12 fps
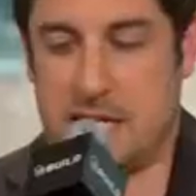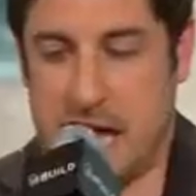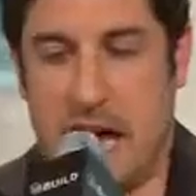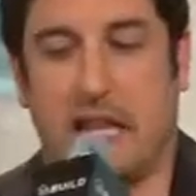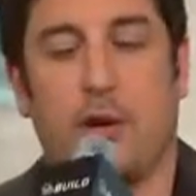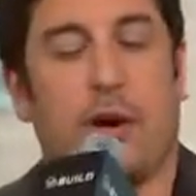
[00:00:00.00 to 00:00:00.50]

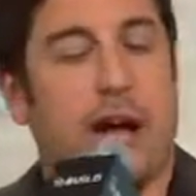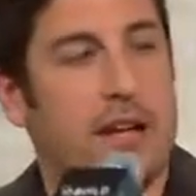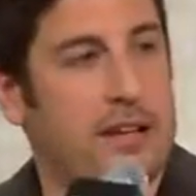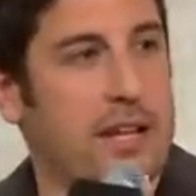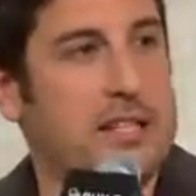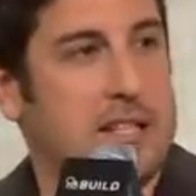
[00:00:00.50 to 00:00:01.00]
Exactly
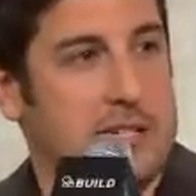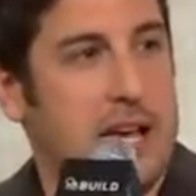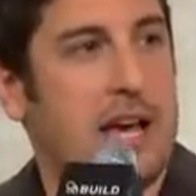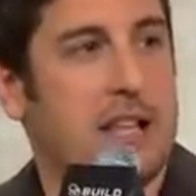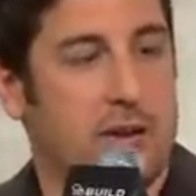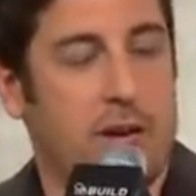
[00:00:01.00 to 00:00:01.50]
right. That's
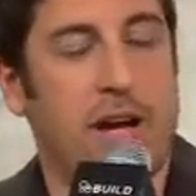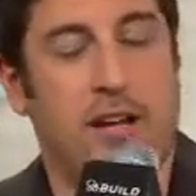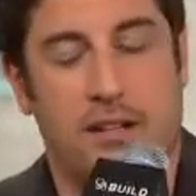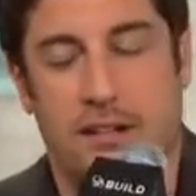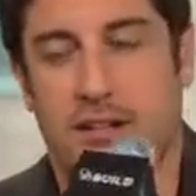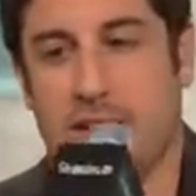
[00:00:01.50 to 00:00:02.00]
exactly right.
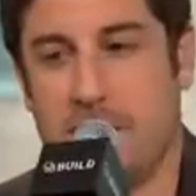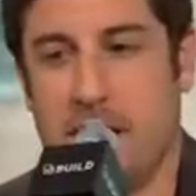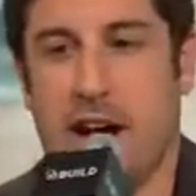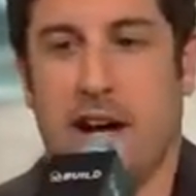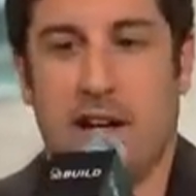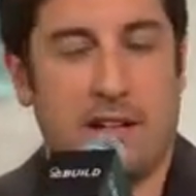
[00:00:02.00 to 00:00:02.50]

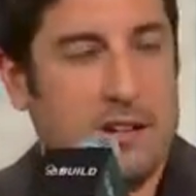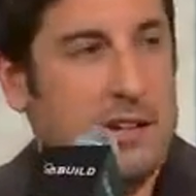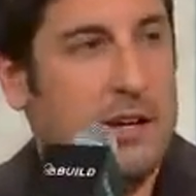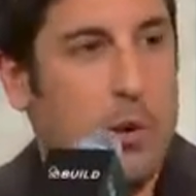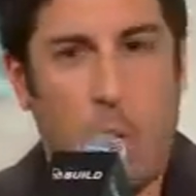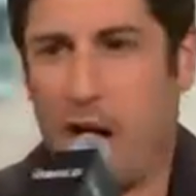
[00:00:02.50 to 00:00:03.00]
Yeah.
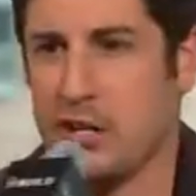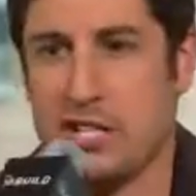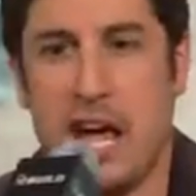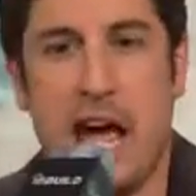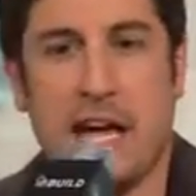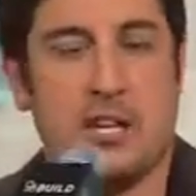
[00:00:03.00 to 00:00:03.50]
Where's
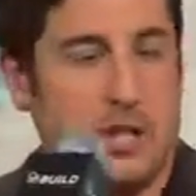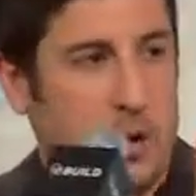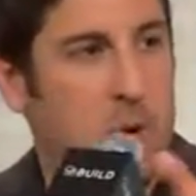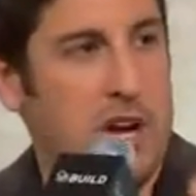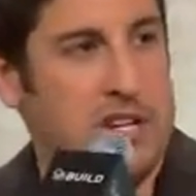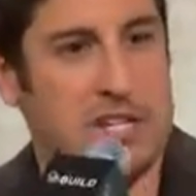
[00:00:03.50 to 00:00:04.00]
Hank? He's going to
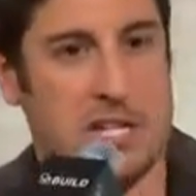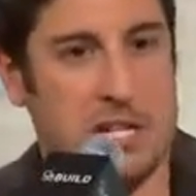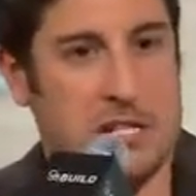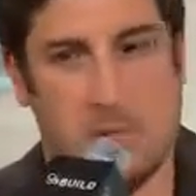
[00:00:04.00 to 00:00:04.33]
watch that scene.